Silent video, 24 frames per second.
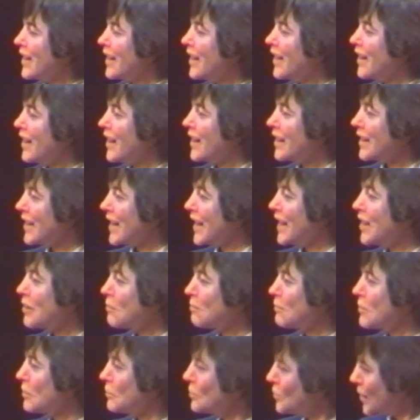I can't
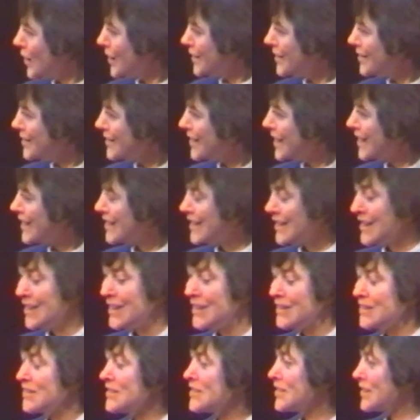be one that
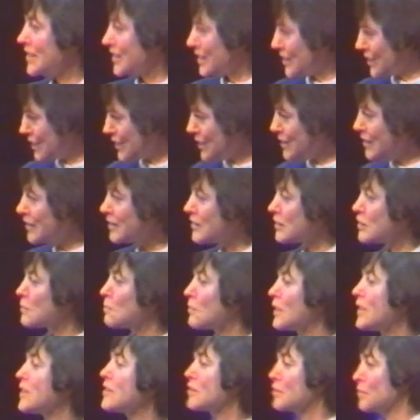isn't
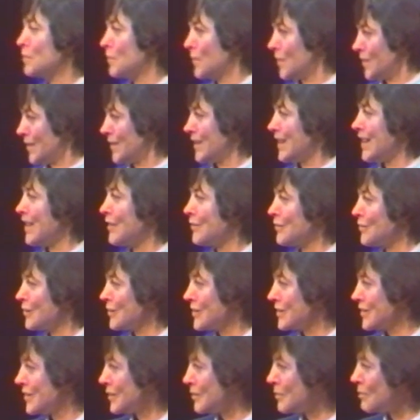dispensable after a
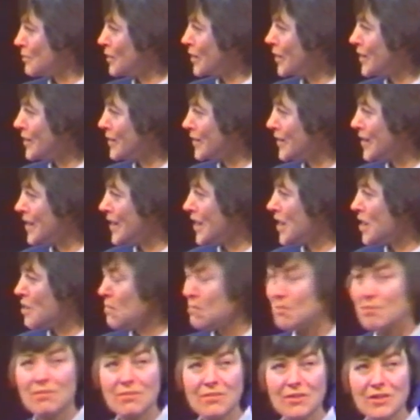certain part of the game.
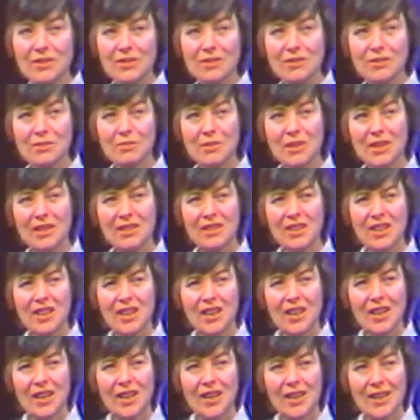See what I mean?
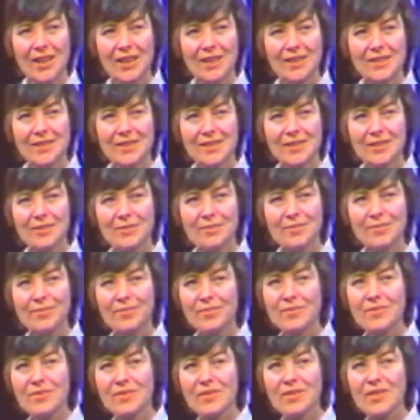Mm. It's, you um,
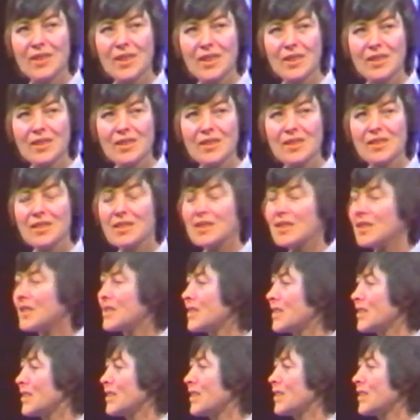both yeah.
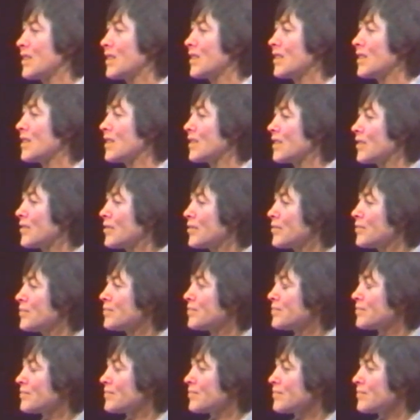really are uh,